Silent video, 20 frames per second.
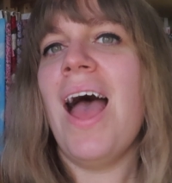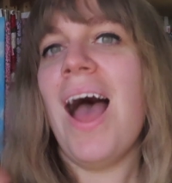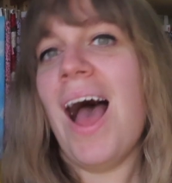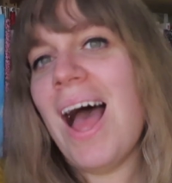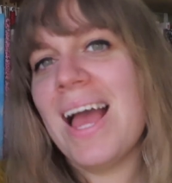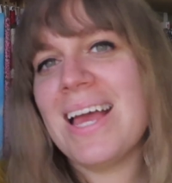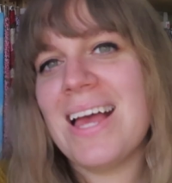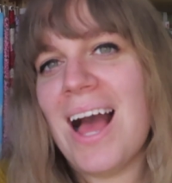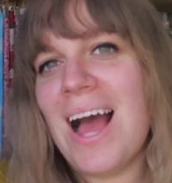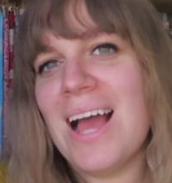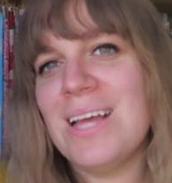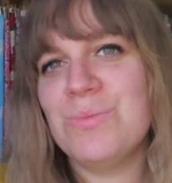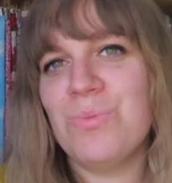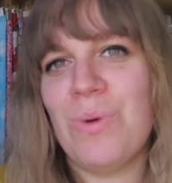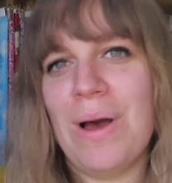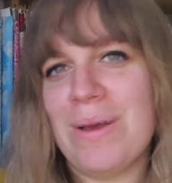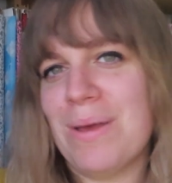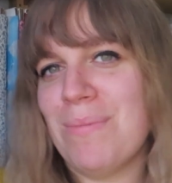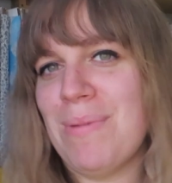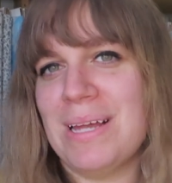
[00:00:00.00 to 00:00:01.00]
Hi guys,
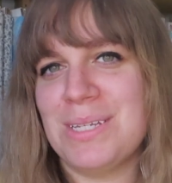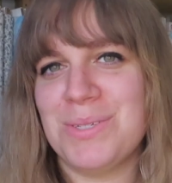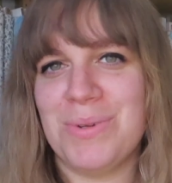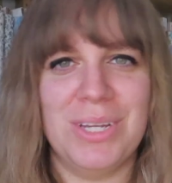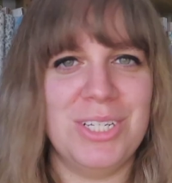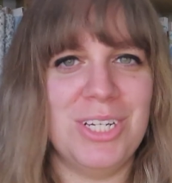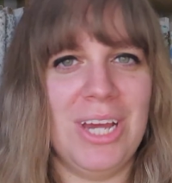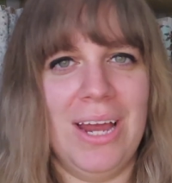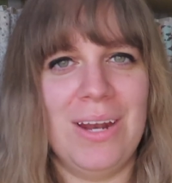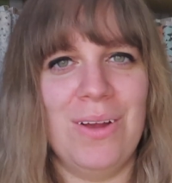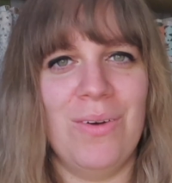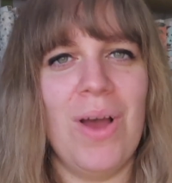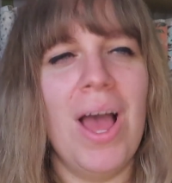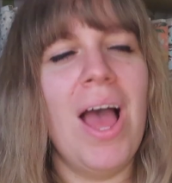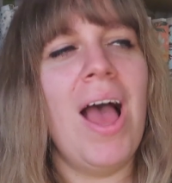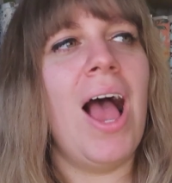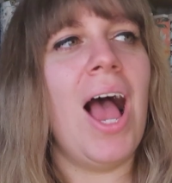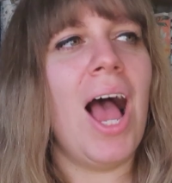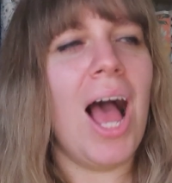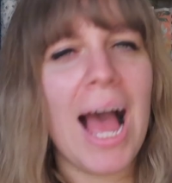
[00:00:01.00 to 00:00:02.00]
welcome back to our channel.
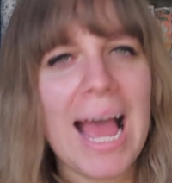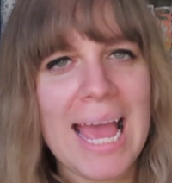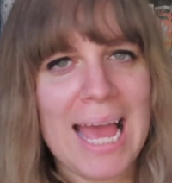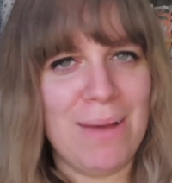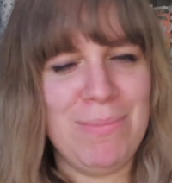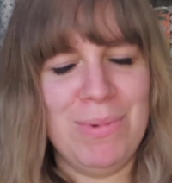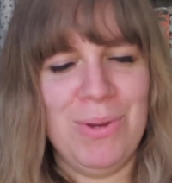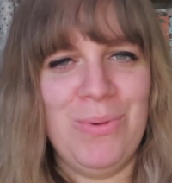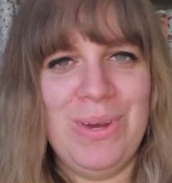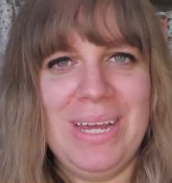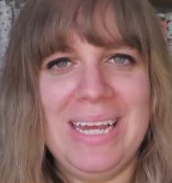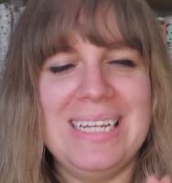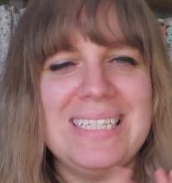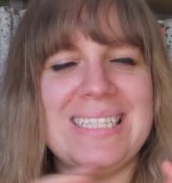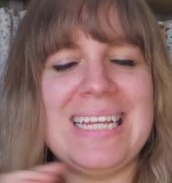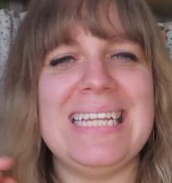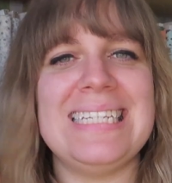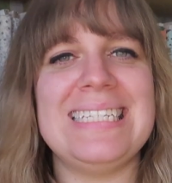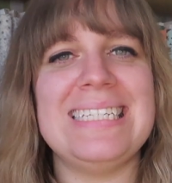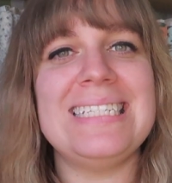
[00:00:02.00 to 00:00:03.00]
I am
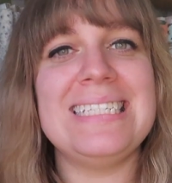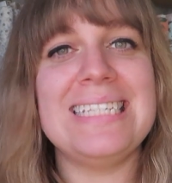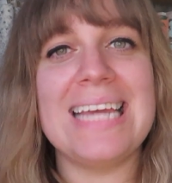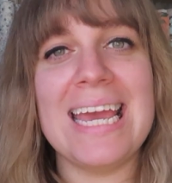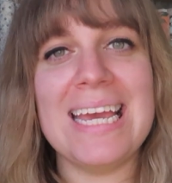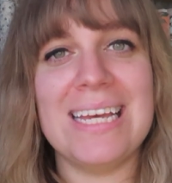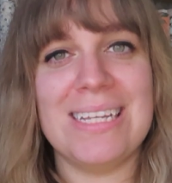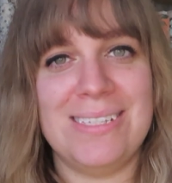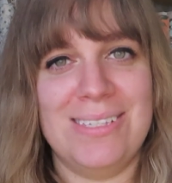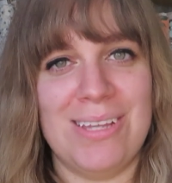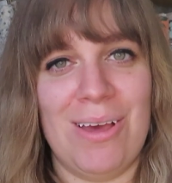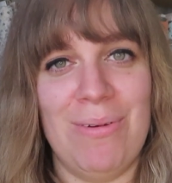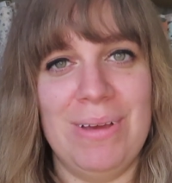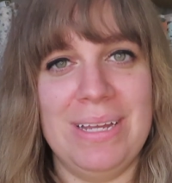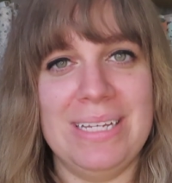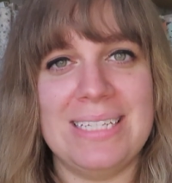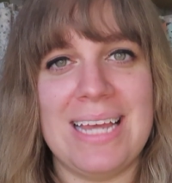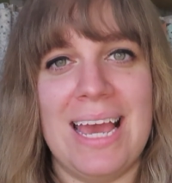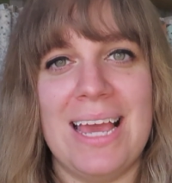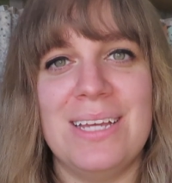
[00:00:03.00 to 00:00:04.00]
Louise and today at
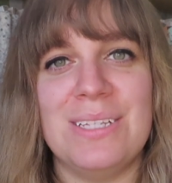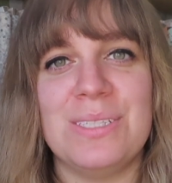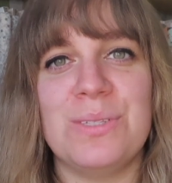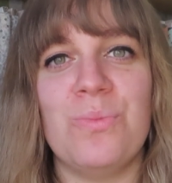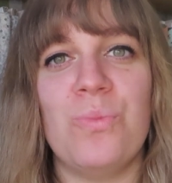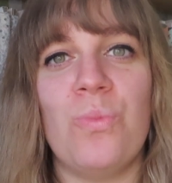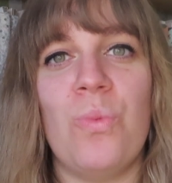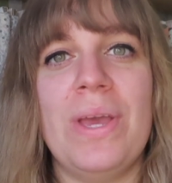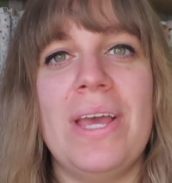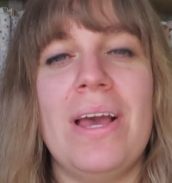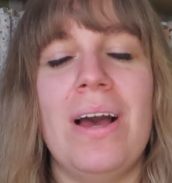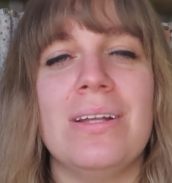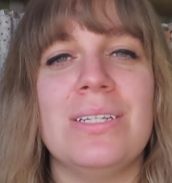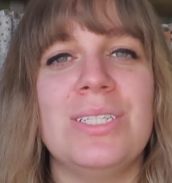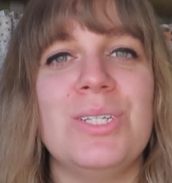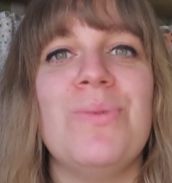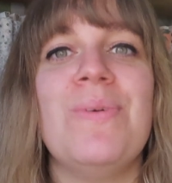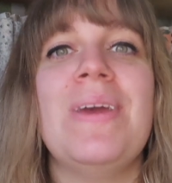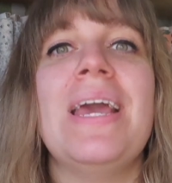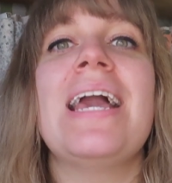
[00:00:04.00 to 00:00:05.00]
Sewing Days we are
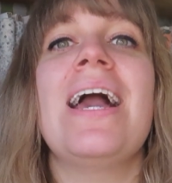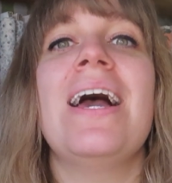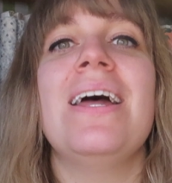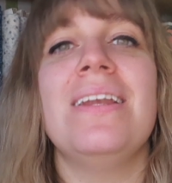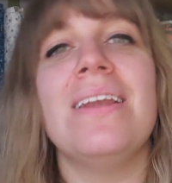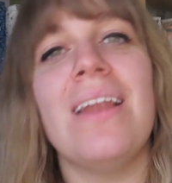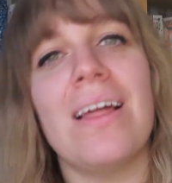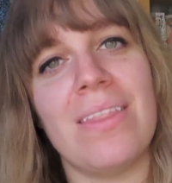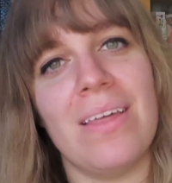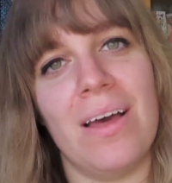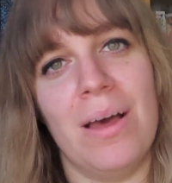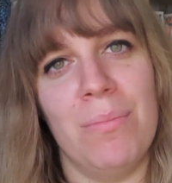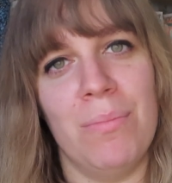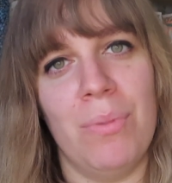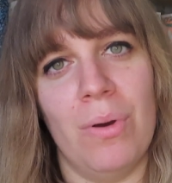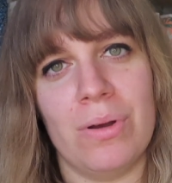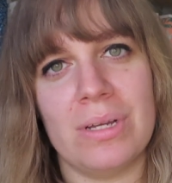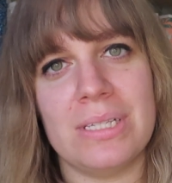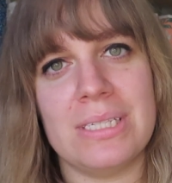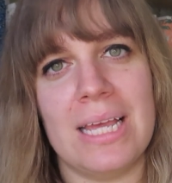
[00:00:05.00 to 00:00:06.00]
doing another
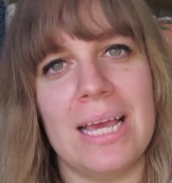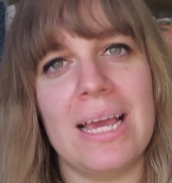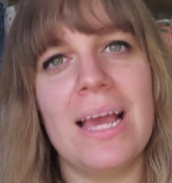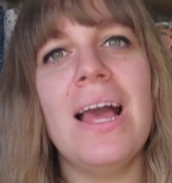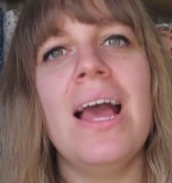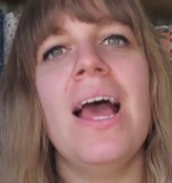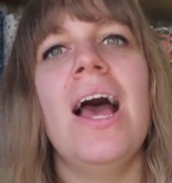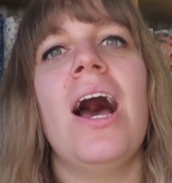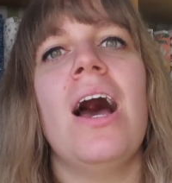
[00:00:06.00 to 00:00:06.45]
unboxing.